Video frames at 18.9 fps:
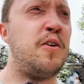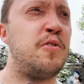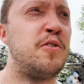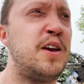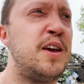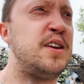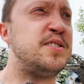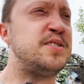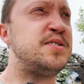
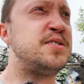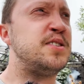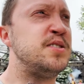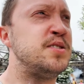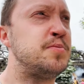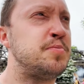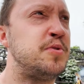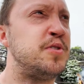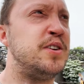Okay, and
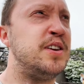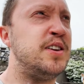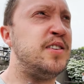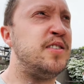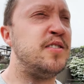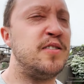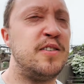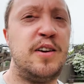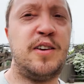since we're
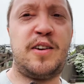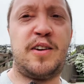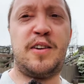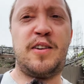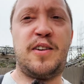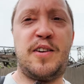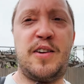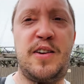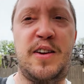here
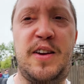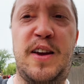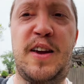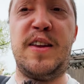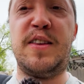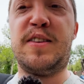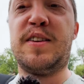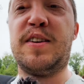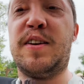
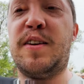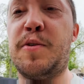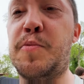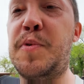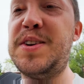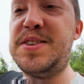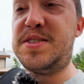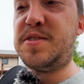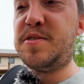in the
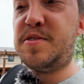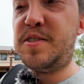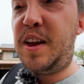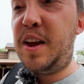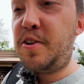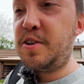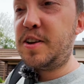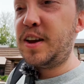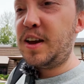western
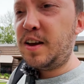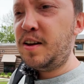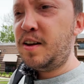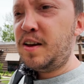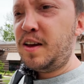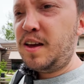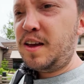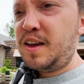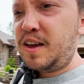area,
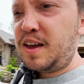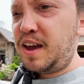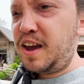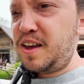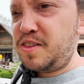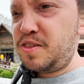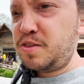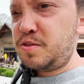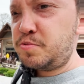
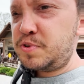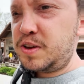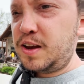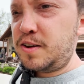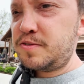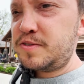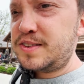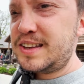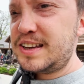and we
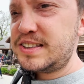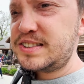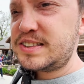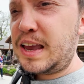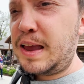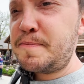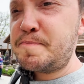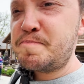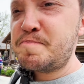have
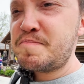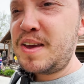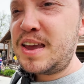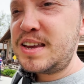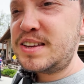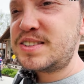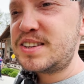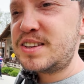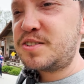this
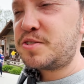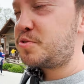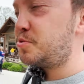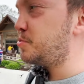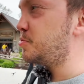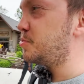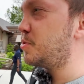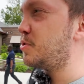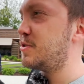amazing
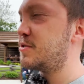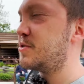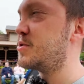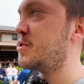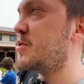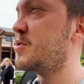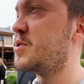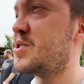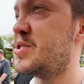roller
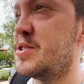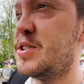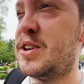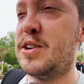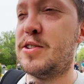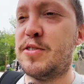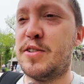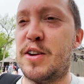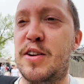coaster
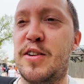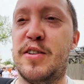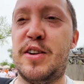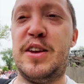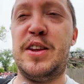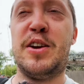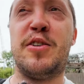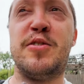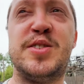here
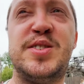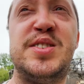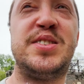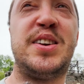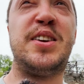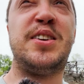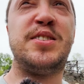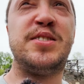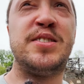in our
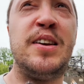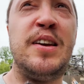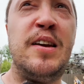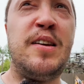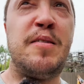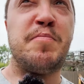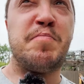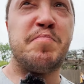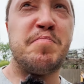site,
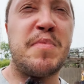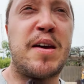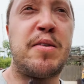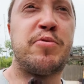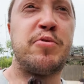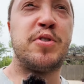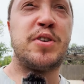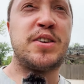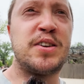
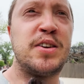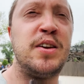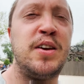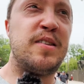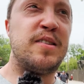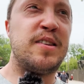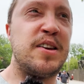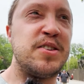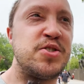Maverick,
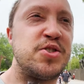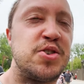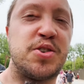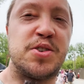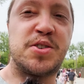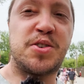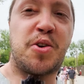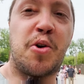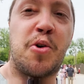let's
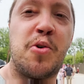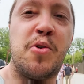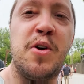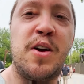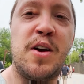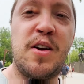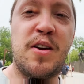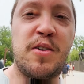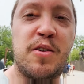just go
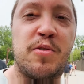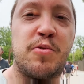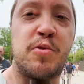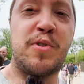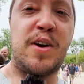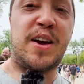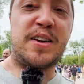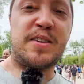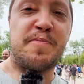
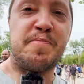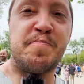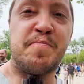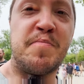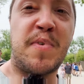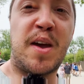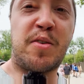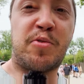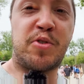ride
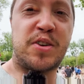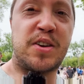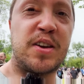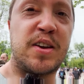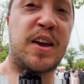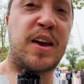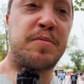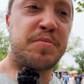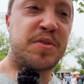Maverick
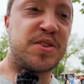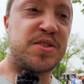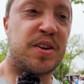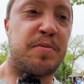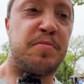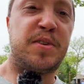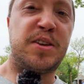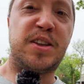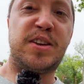again, because
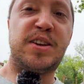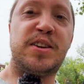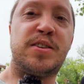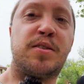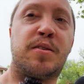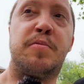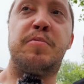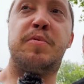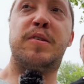I'm in need
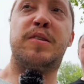of a